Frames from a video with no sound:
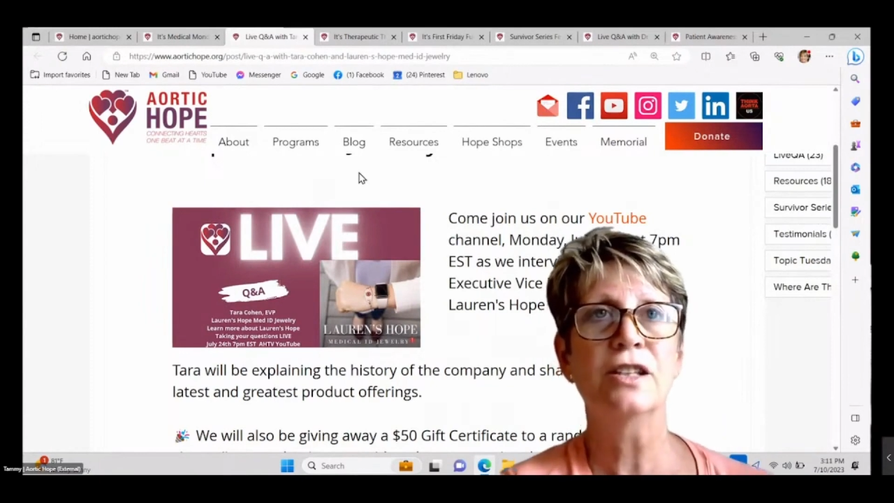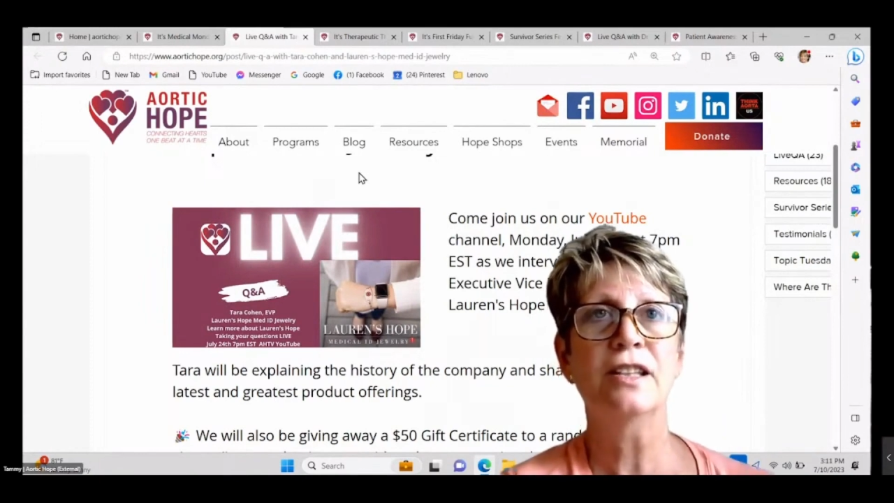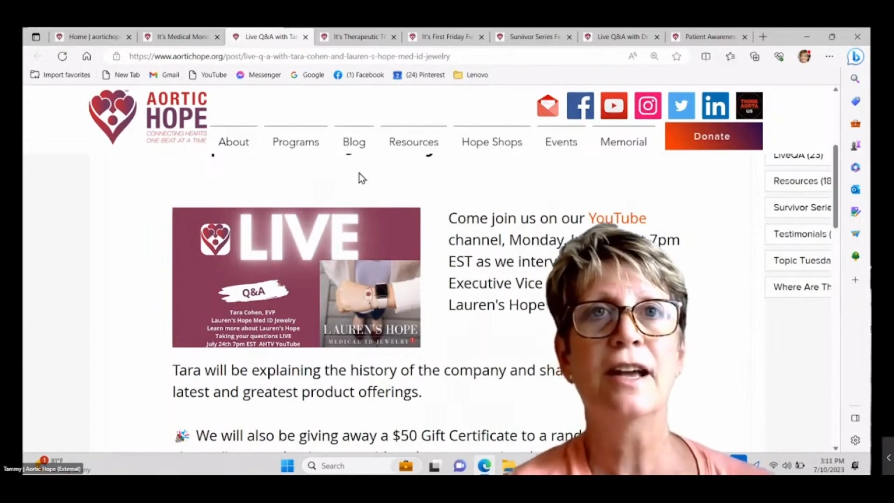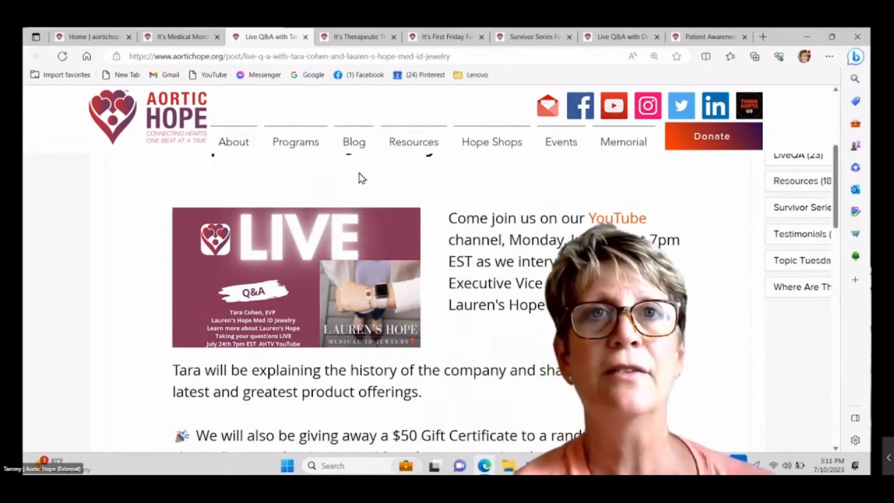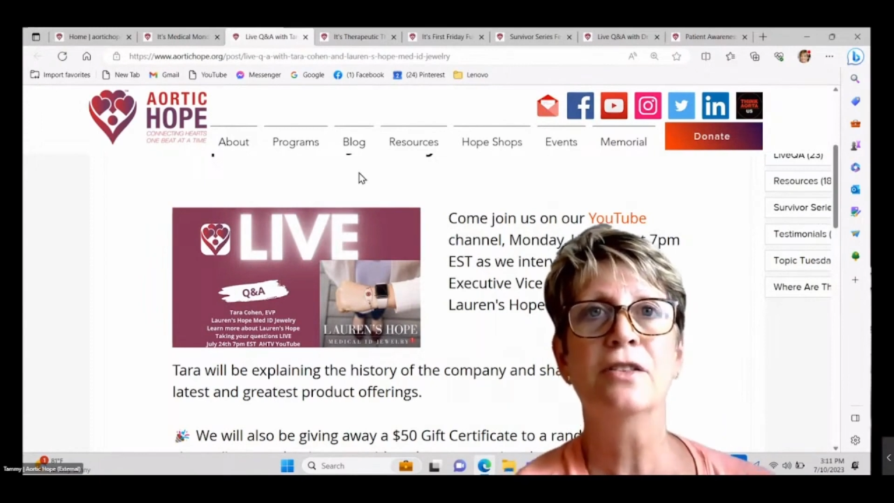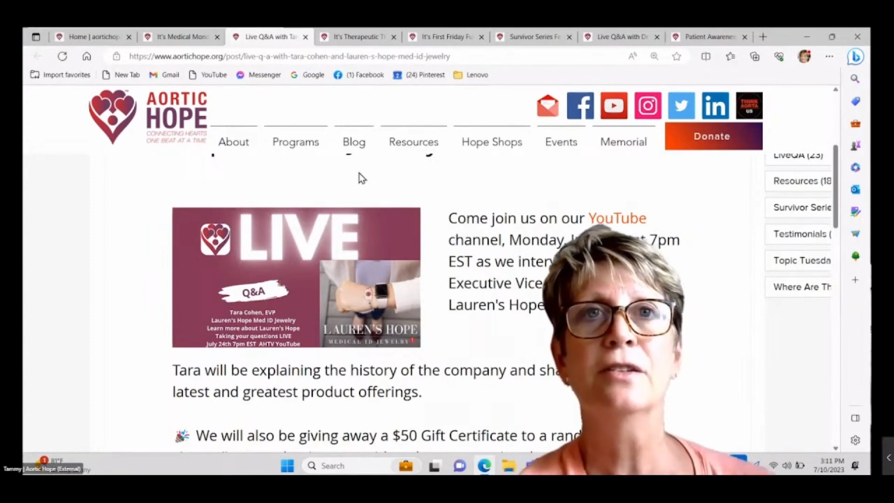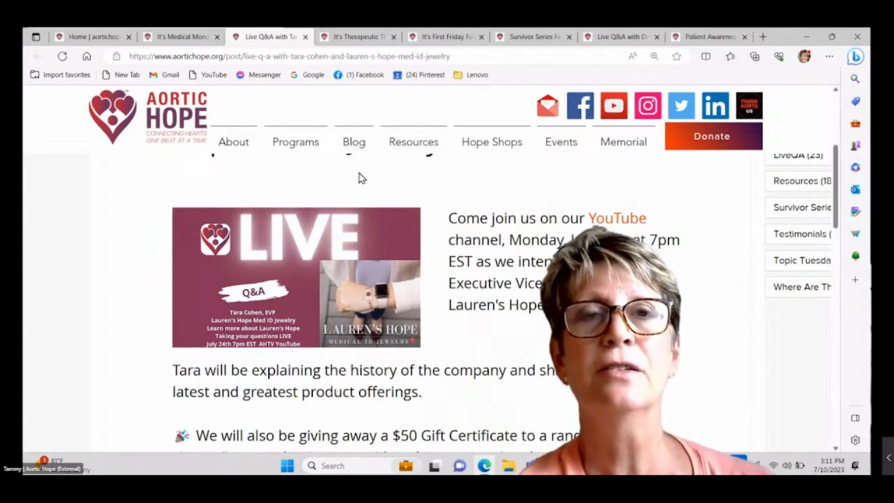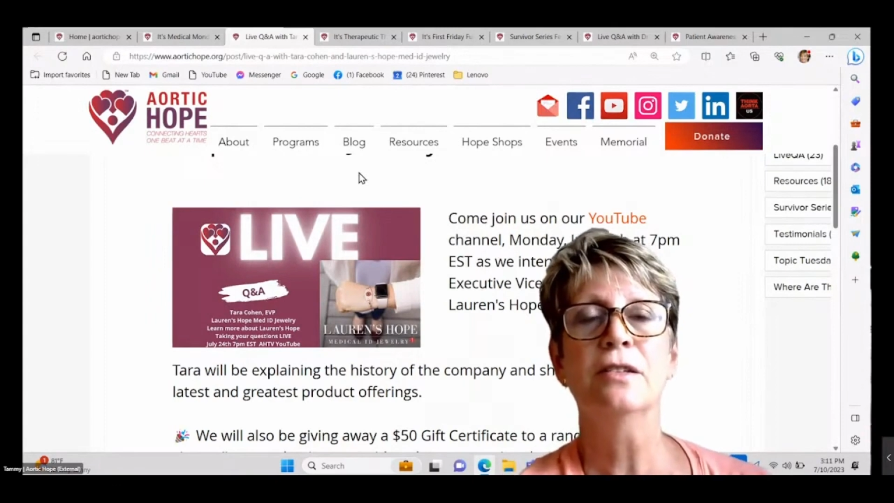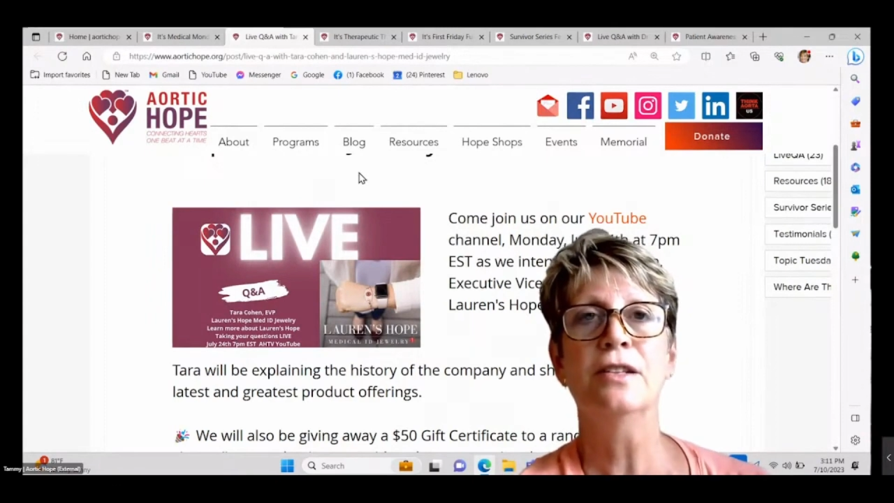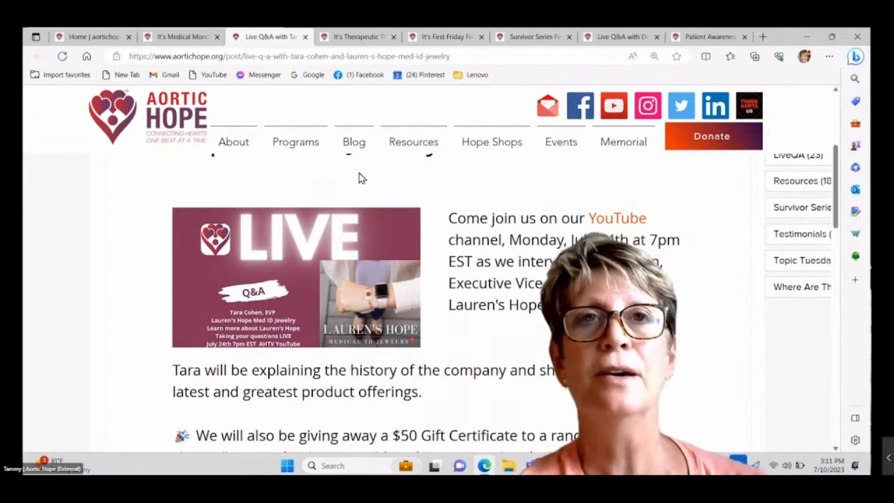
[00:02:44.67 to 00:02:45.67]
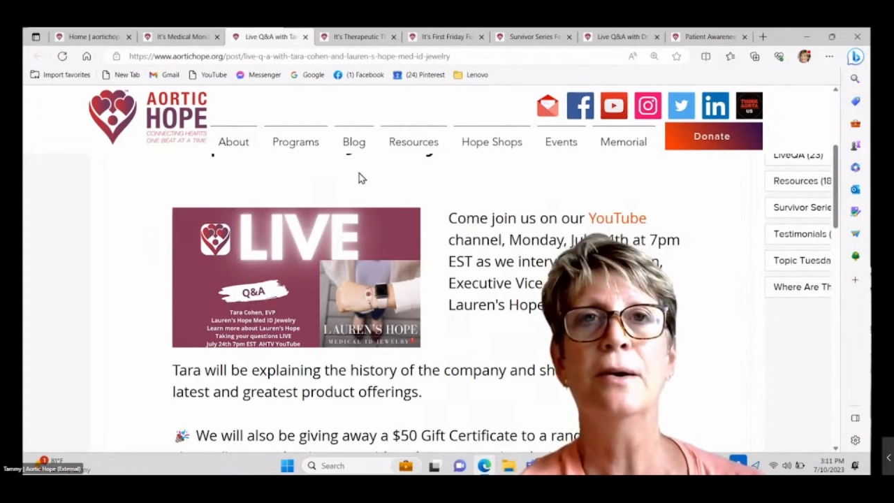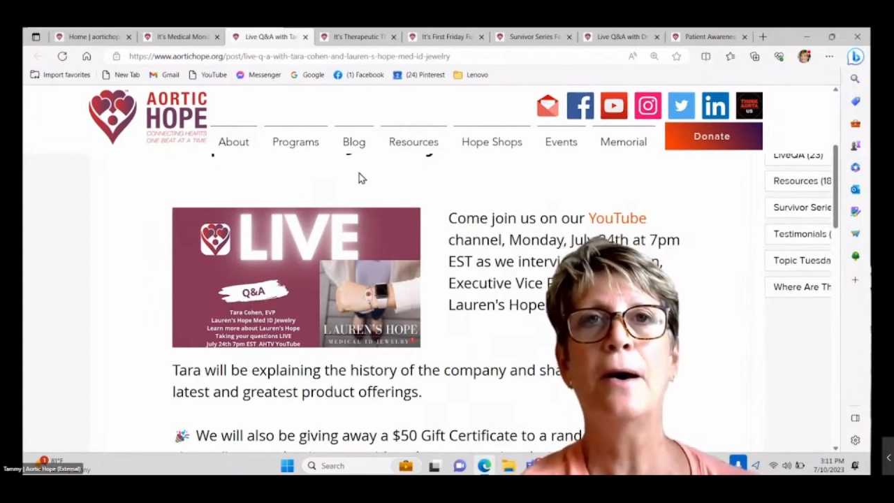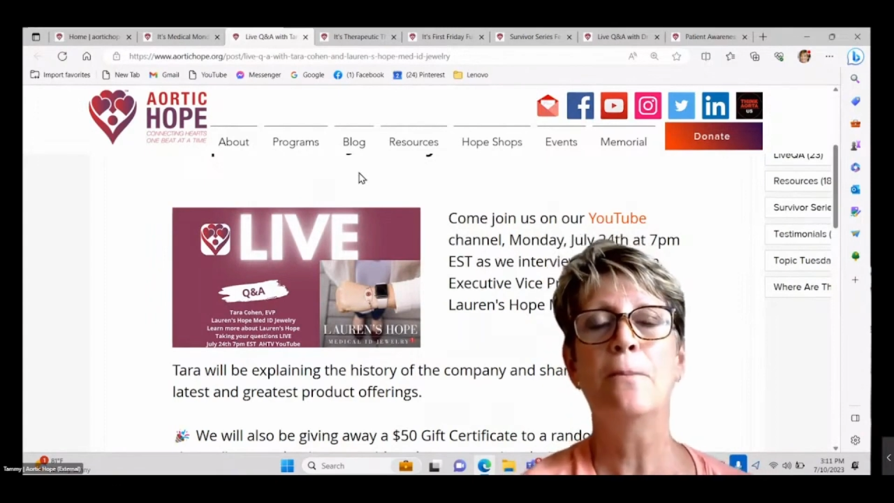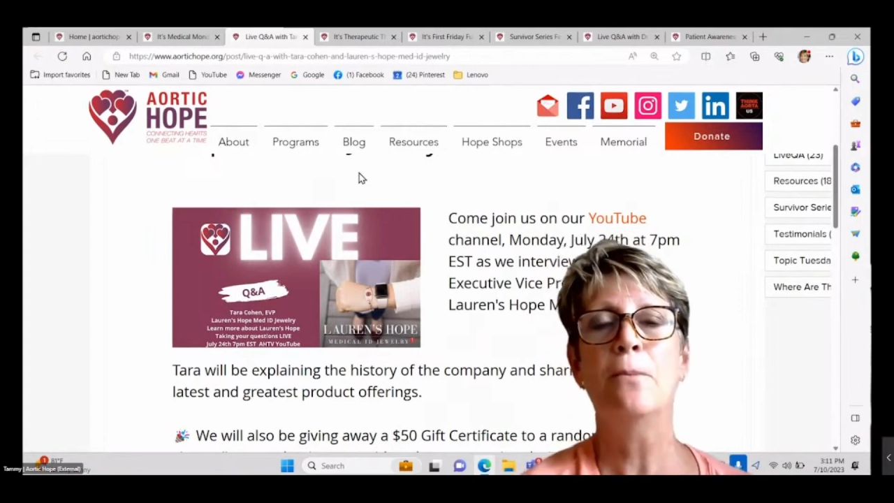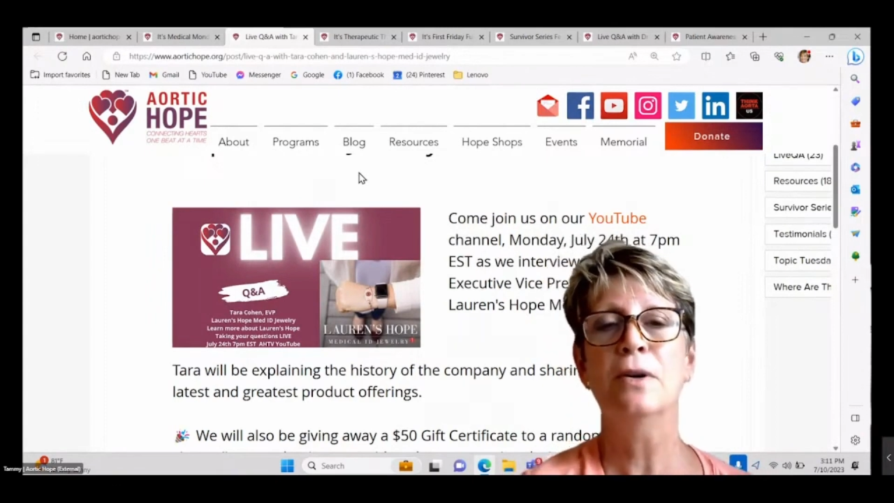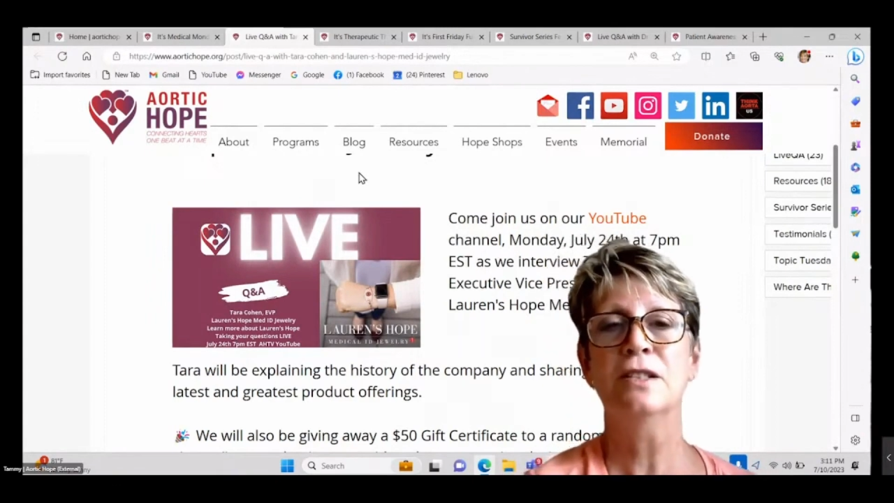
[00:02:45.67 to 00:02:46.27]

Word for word: that they have the the um,